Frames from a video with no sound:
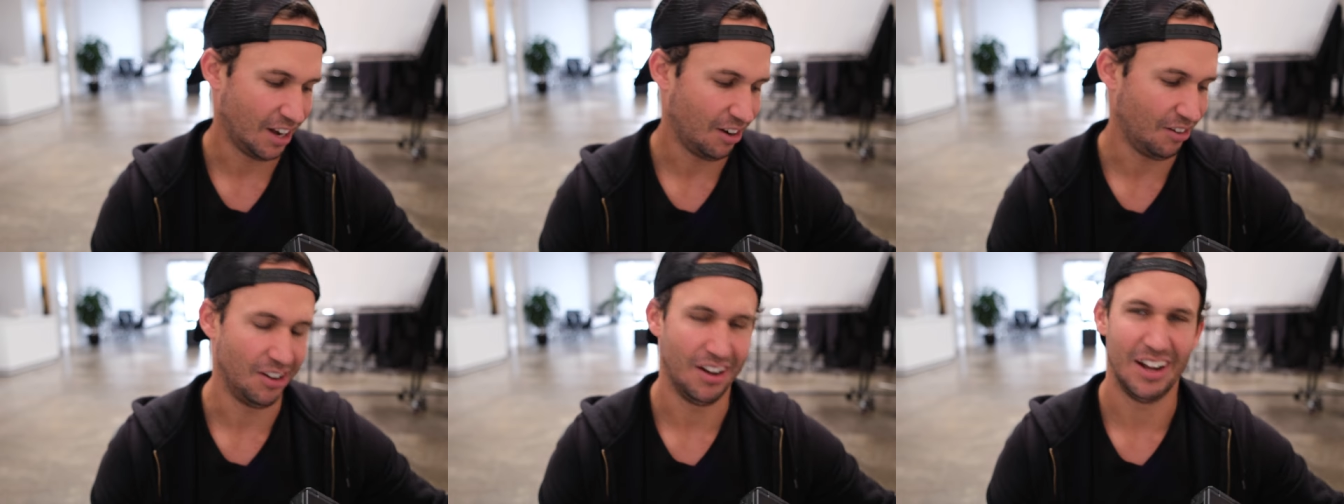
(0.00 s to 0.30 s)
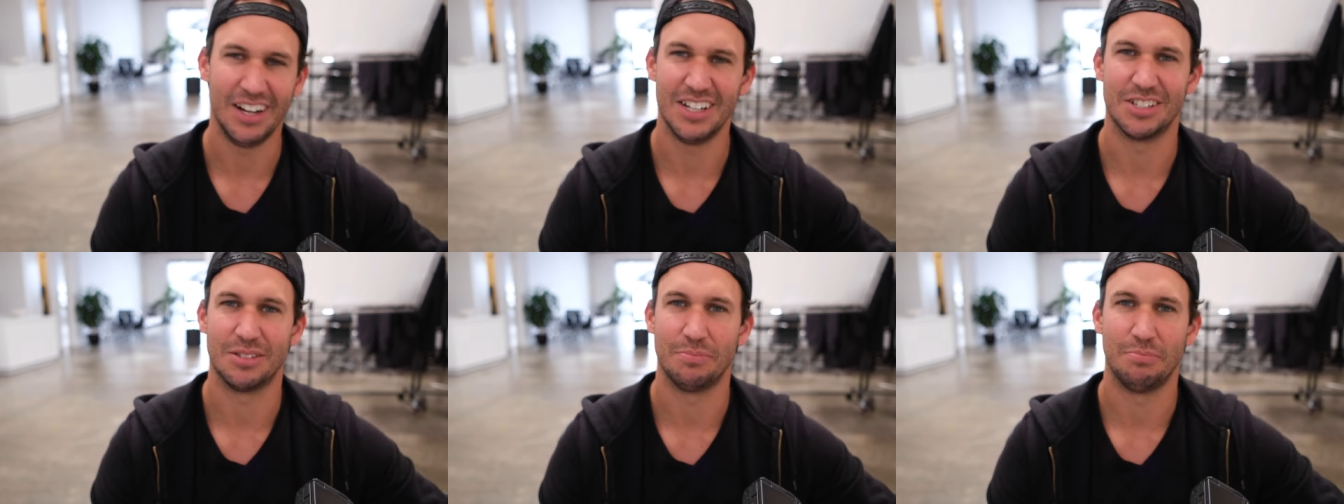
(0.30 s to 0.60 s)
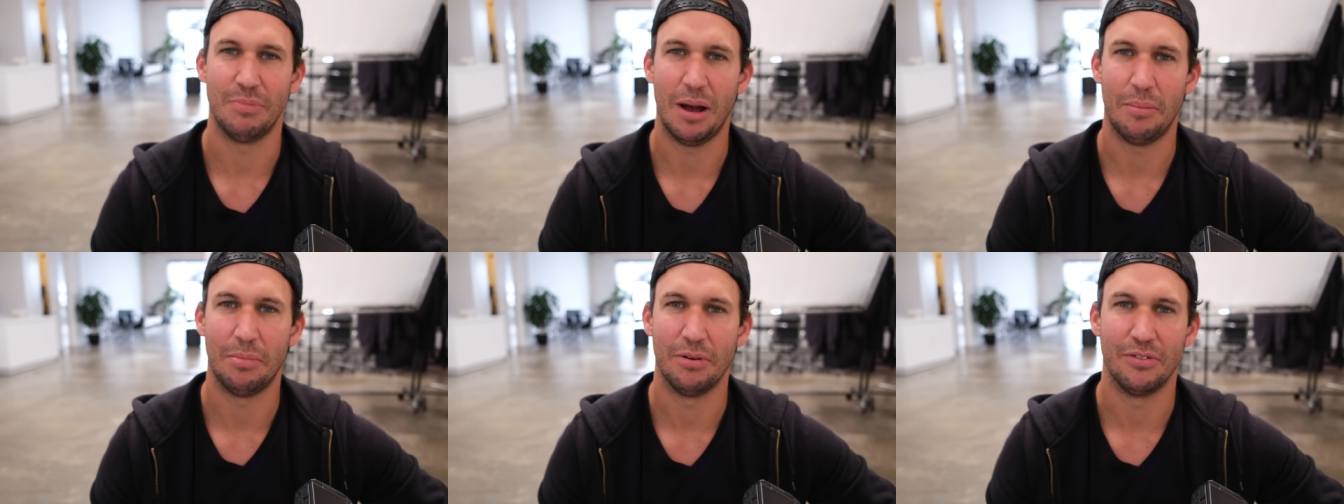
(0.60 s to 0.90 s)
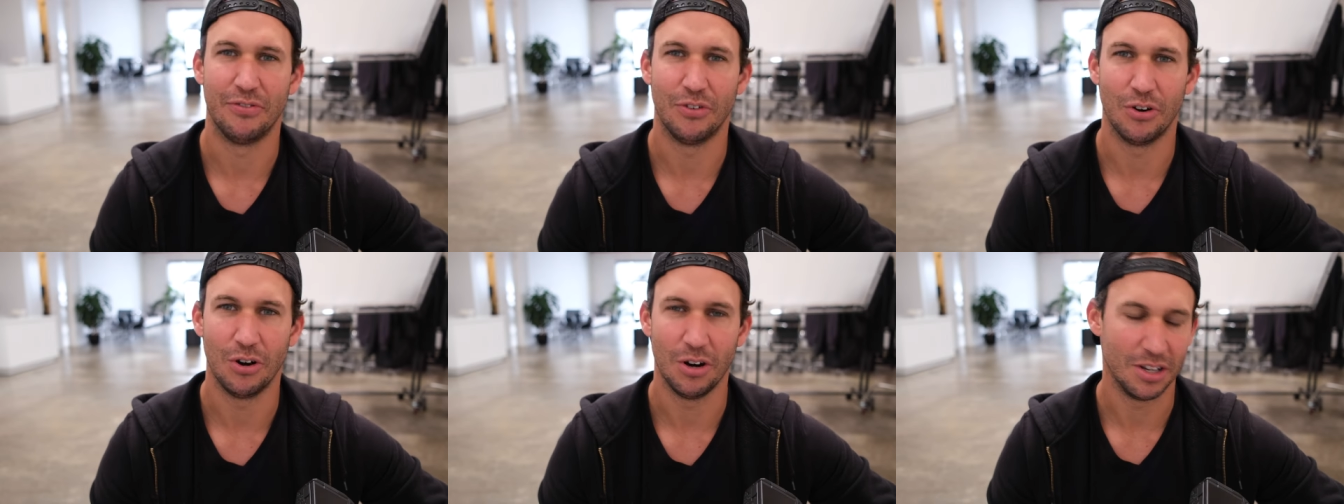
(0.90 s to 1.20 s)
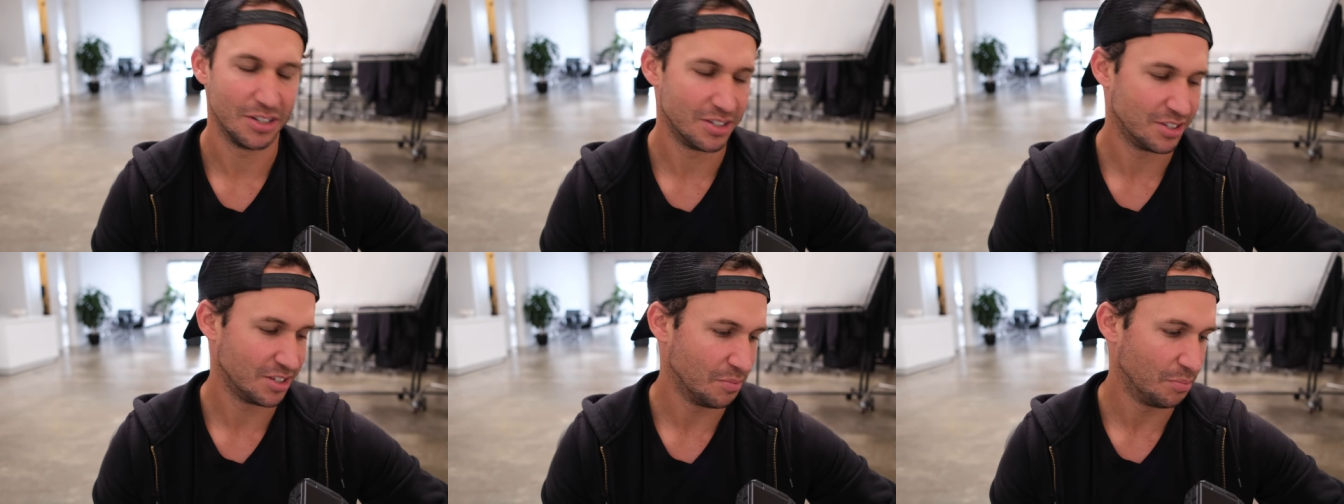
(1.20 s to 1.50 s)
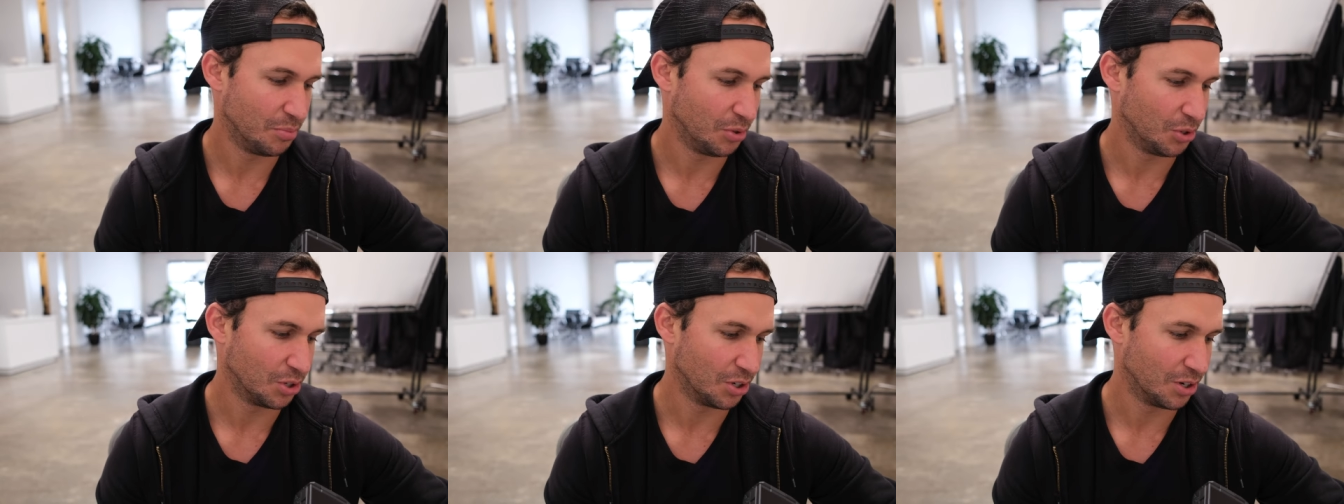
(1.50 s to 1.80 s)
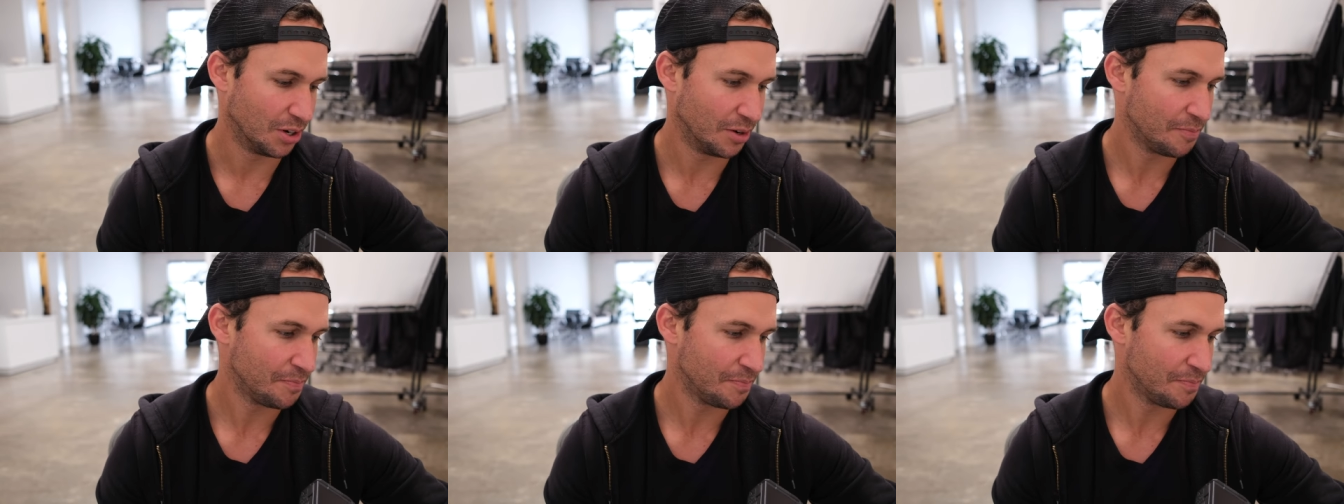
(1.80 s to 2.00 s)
don't know. I just I prefer a simpler,